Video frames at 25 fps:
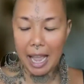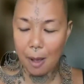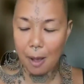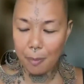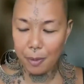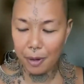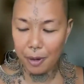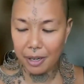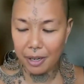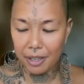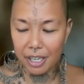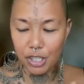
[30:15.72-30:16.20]
that
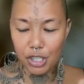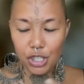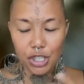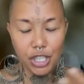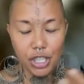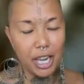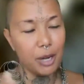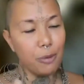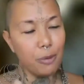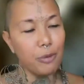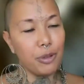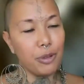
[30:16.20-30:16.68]
happened, I
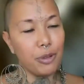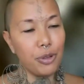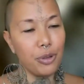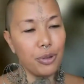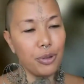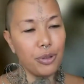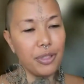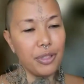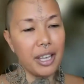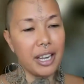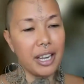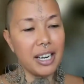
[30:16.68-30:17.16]
shared with
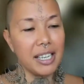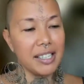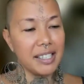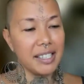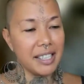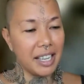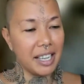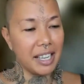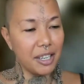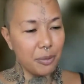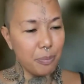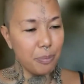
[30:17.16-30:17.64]
you that
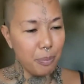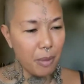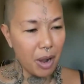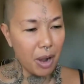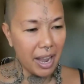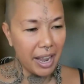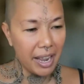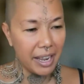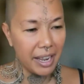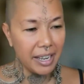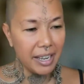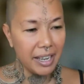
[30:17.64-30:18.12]
I started
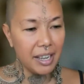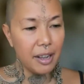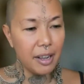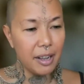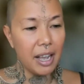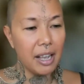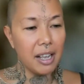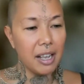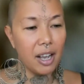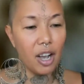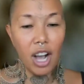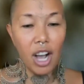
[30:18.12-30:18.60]
my
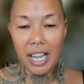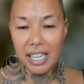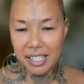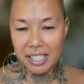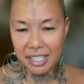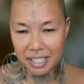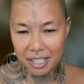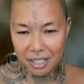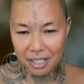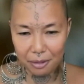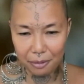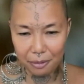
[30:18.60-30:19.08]

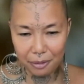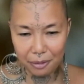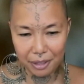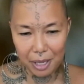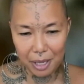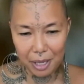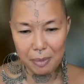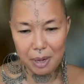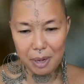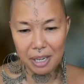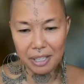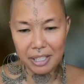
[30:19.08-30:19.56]
high ticket
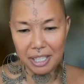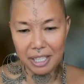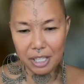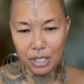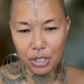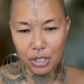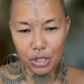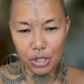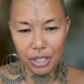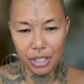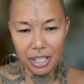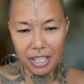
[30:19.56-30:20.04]
affiliate
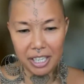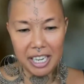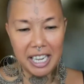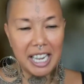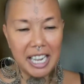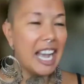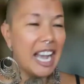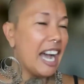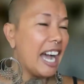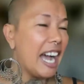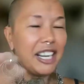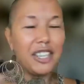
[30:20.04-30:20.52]
marketing
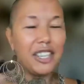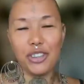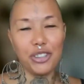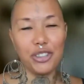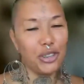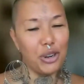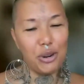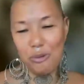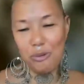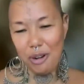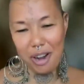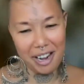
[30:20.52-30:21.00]
journey. I
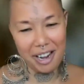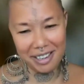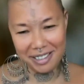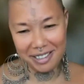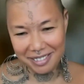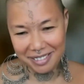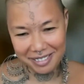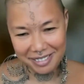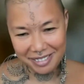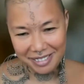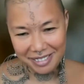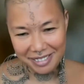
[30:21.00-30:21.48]
don't know
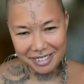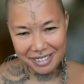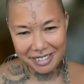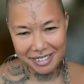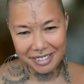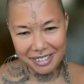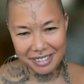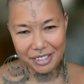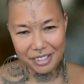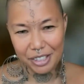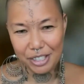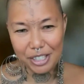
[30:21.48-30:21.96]
why.
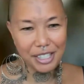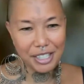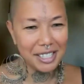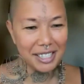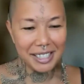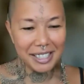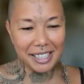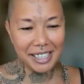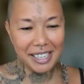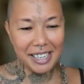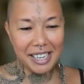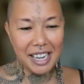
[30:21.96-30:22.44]

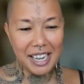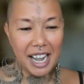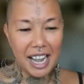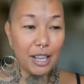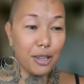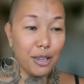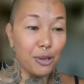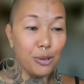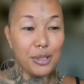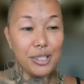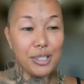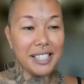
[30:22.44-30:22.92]
Honestly,
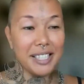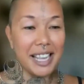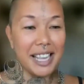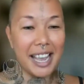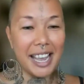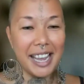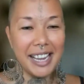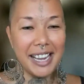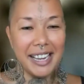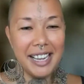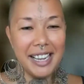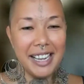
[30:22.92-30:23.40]
I could
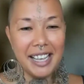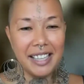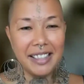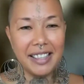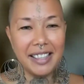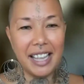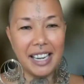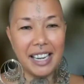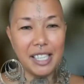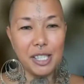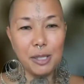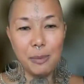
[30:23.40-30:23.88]
say
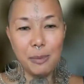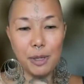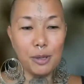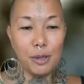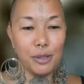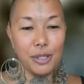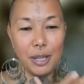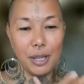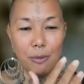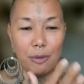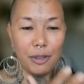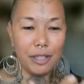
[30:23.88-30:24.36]
that it's
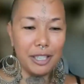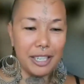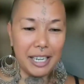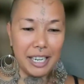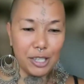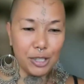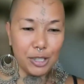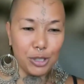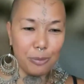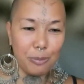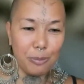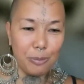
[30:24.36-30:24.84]
because I
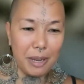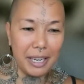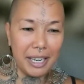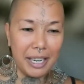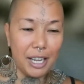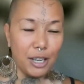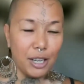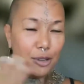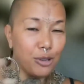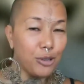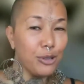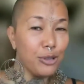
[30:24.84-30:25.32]
wanted extra
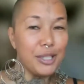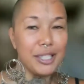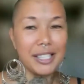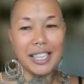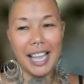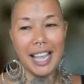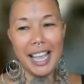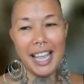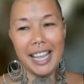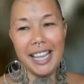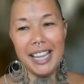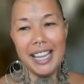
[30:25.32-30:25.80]
money. I could
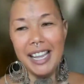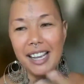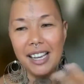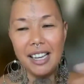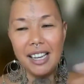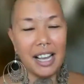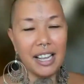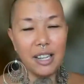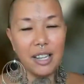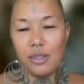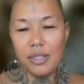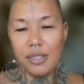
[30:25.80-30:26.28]
say
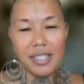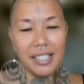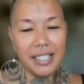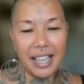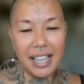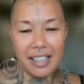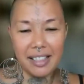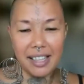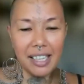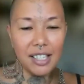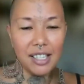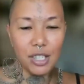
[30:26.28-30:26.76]

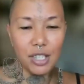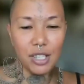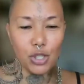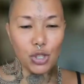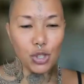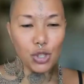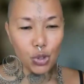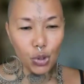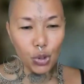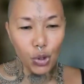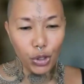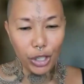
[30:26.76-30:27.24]

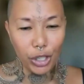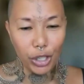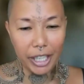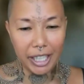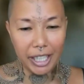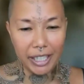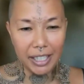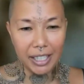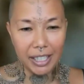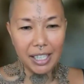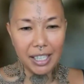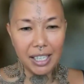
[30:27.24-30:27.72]
that's a
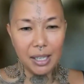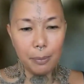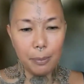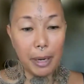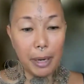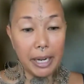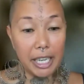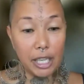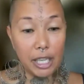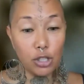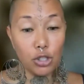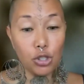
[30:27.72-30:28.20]
story.
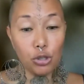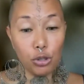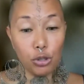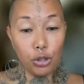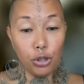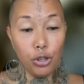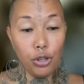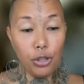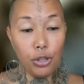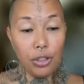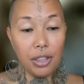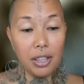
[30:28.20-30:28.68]
But in
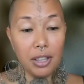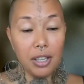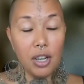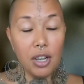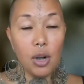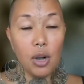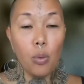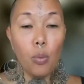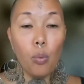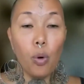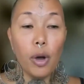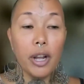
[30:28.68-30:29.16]
truth,
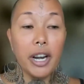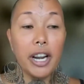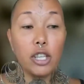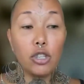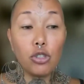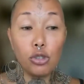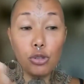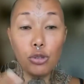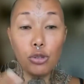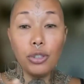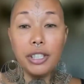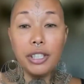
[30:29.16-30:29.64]
what
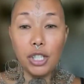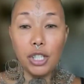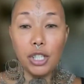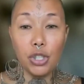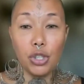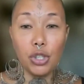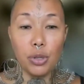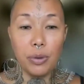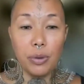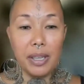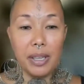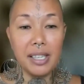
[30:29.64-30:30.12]
I
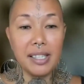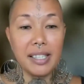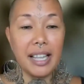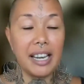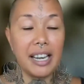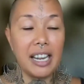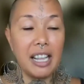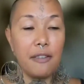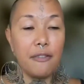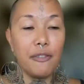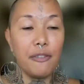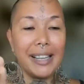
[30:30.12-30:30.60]
truly knew
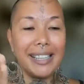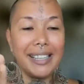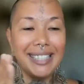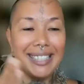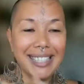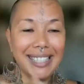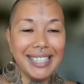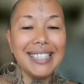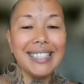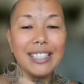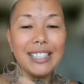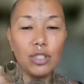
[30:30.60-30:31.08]
is that if
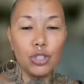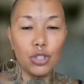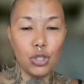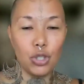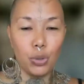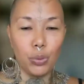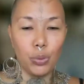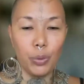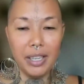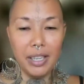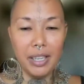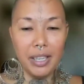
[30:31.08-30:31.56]
I
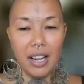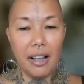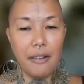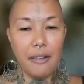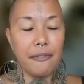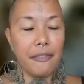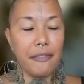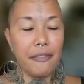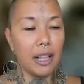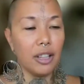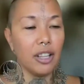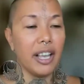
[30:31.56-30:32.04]
didn't do it,
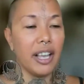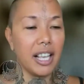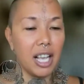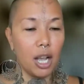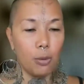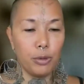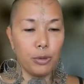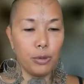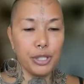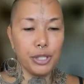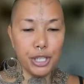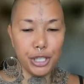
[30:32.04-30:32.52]
I felt
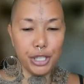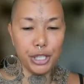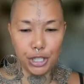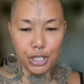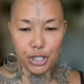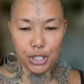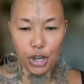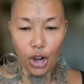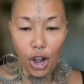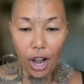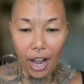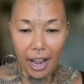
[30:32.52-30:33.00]
like I was
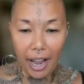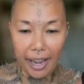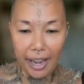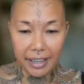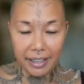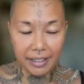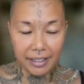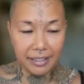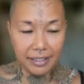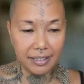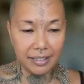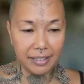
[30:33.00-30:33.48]
going to
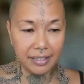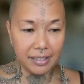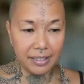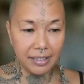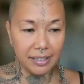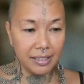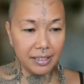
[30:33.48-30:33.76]
die.